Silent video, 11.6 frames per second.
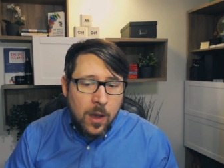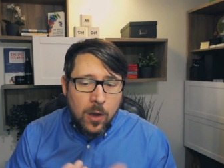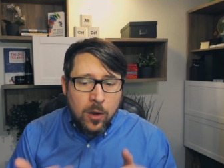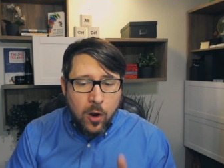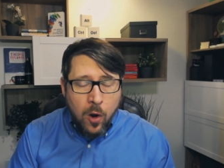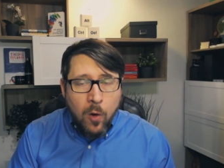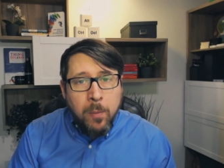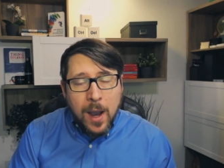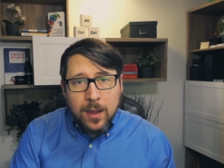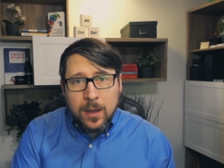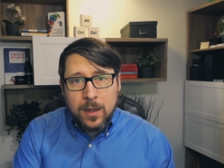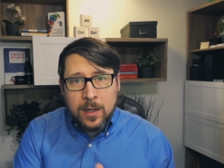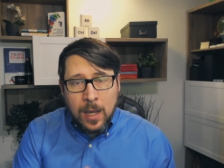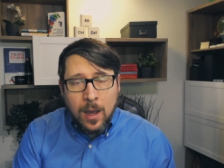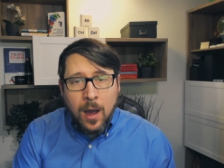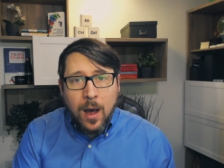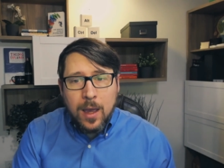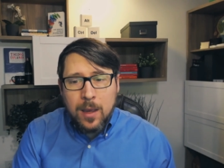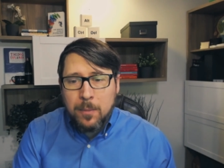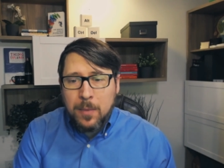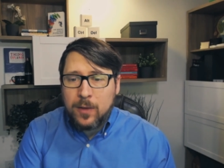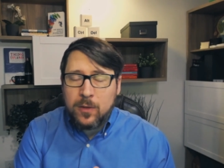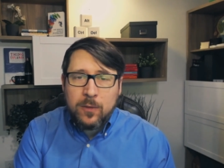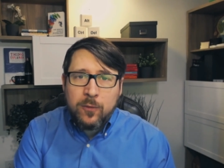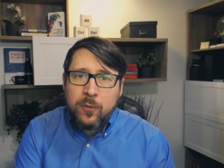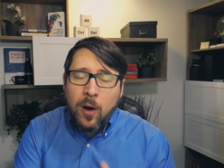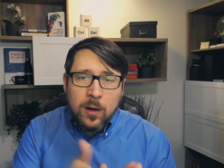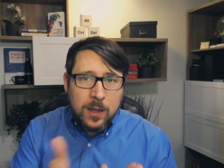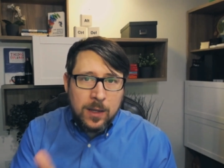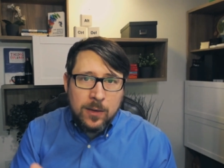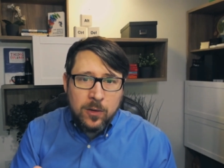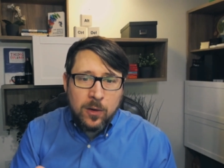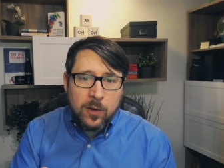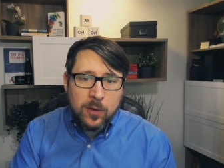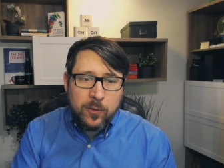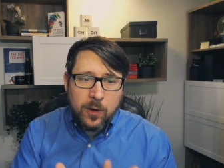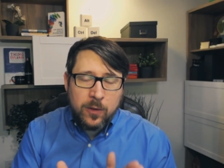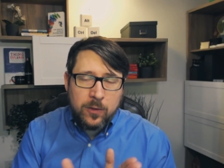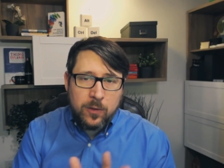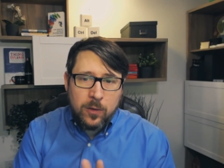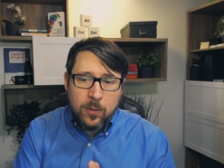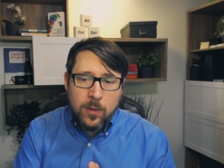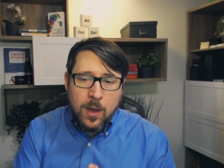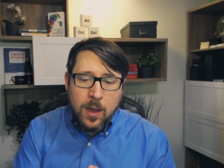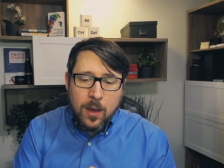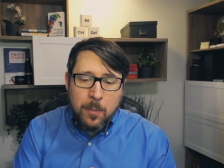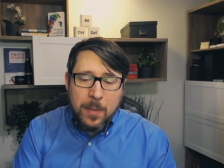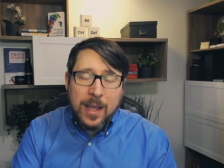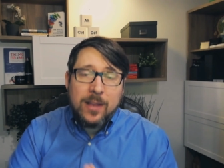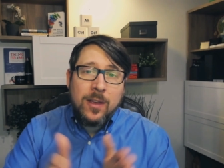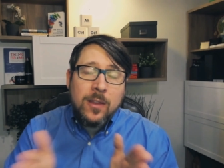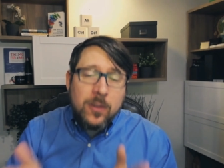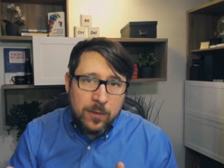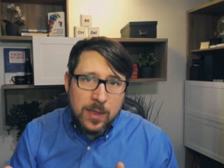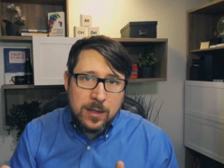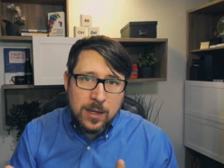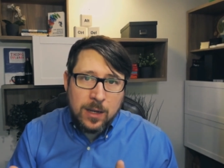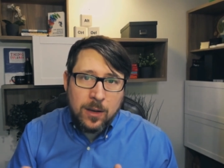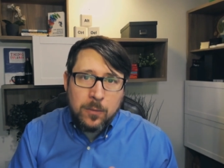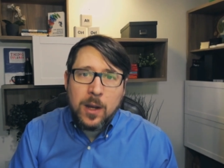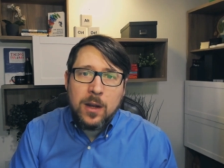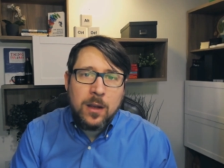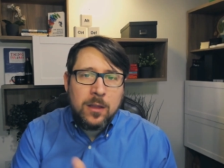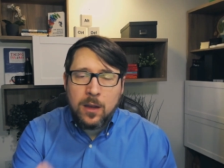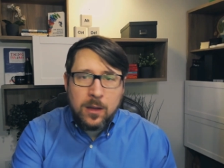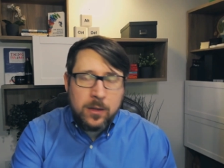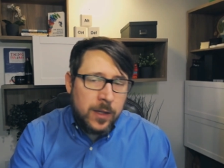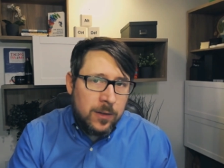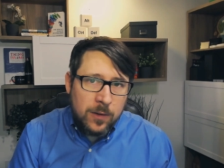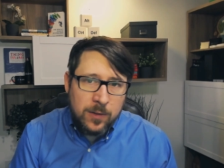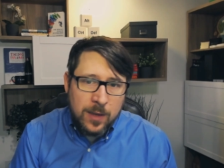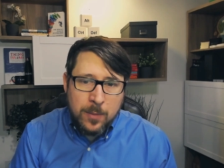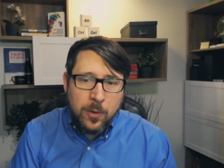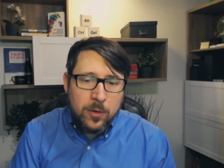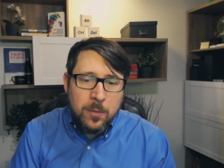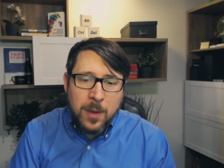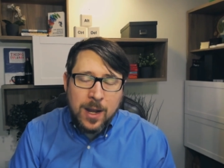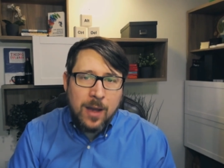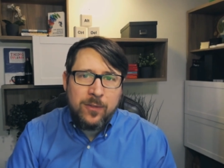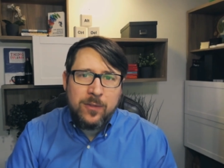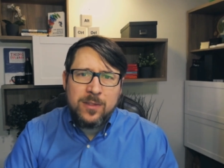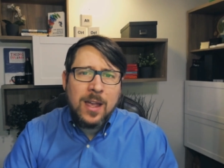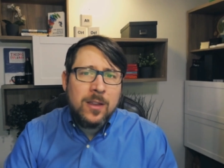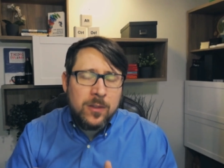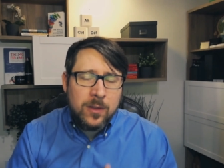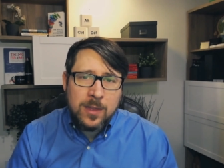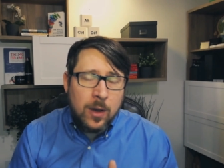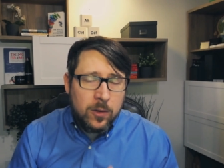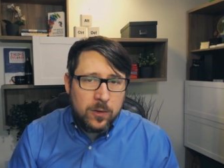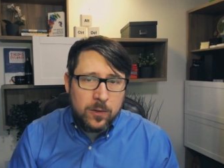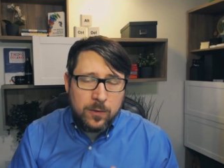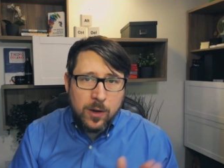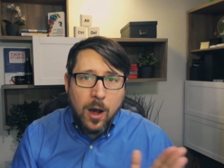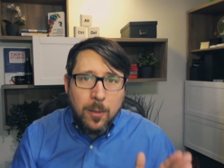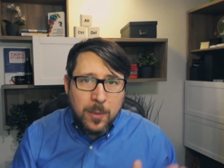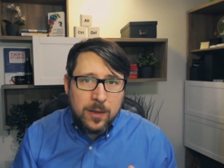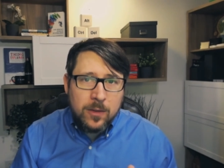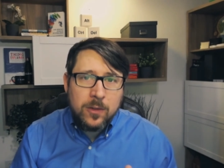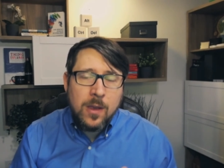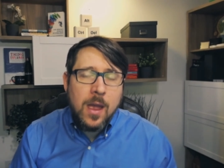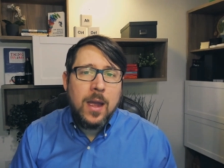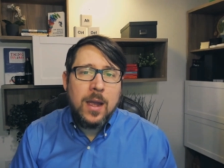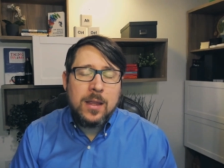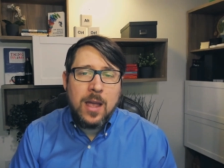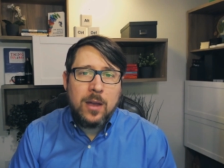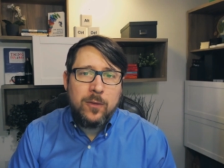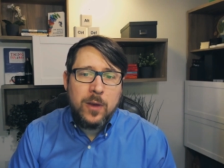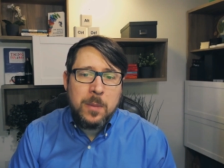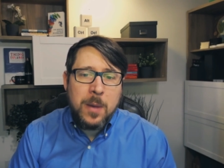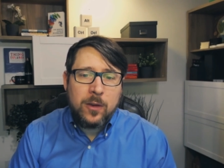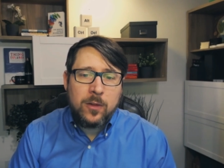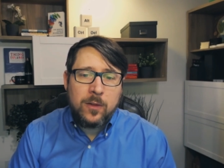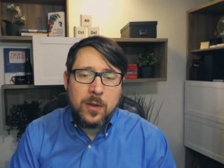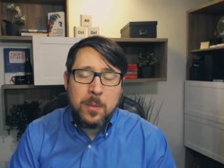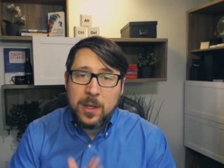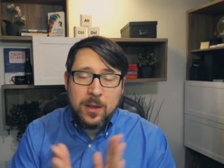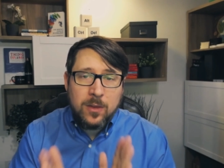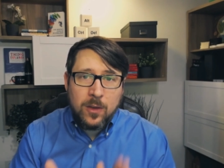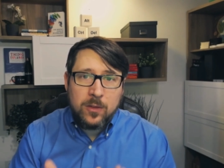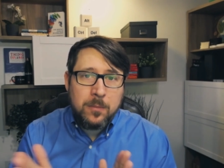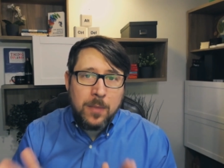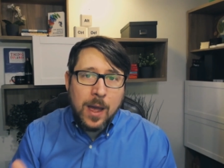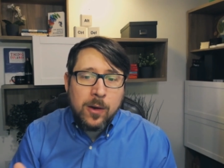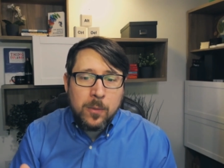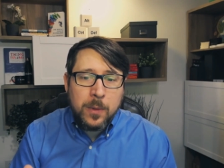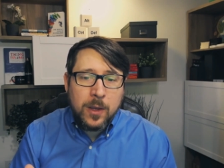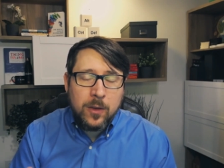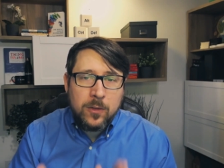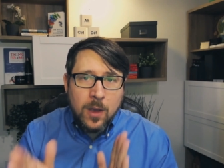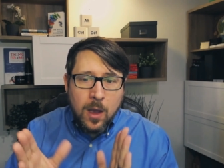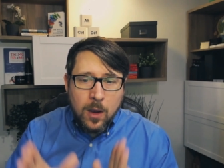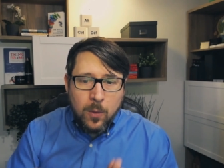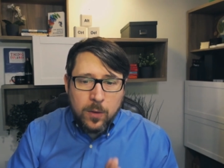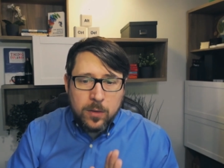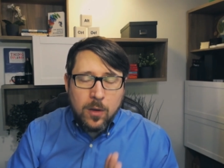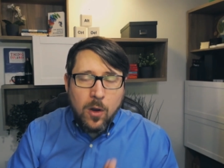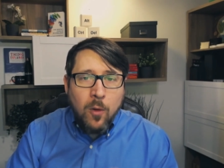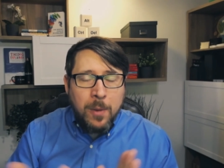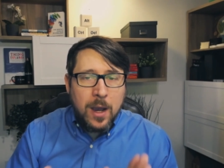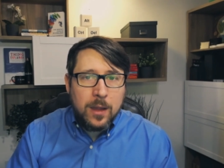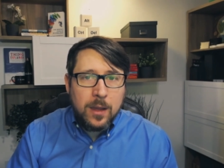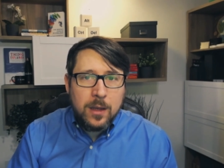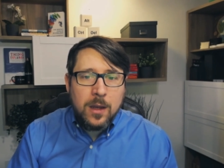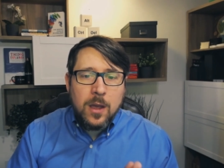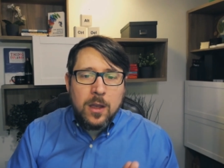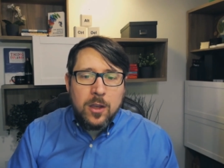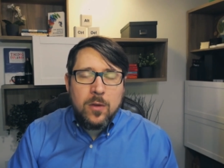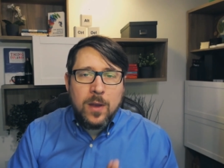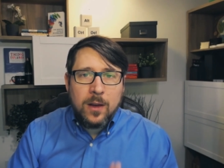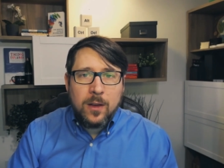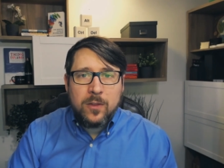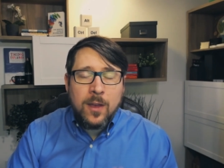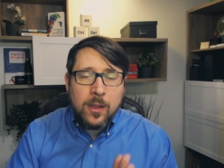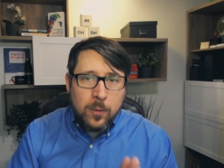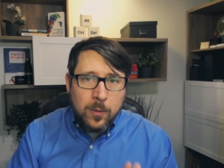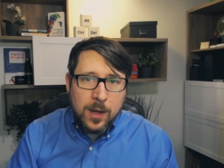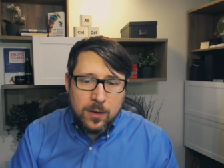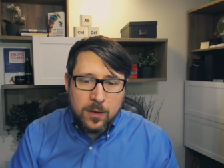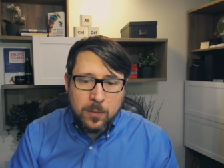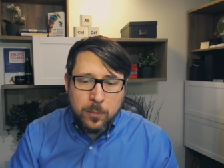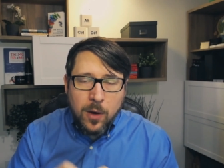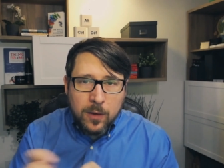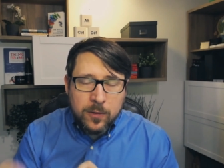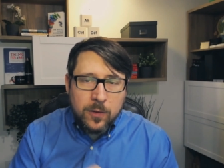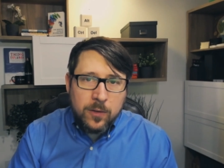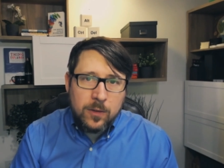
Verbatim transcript: Copilot and AI makes it far easier for us to make sense of that data, right? In the Glint example, you might have tens of thousands of comments in that feedback survey, but it doesn't matter because with Copilot, you can accelerate the processing